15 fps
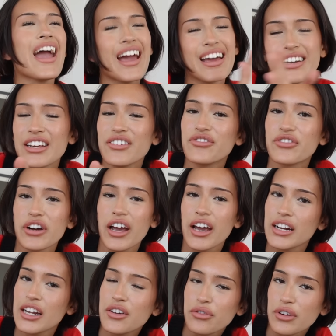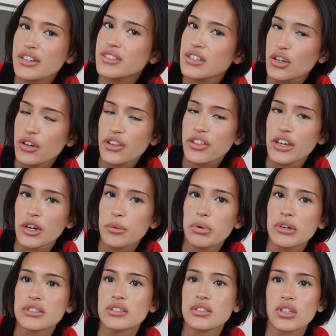And if for any reason your
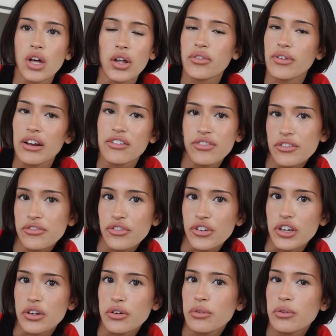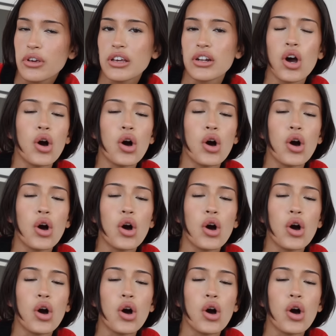therapist is not a right fit for you, you can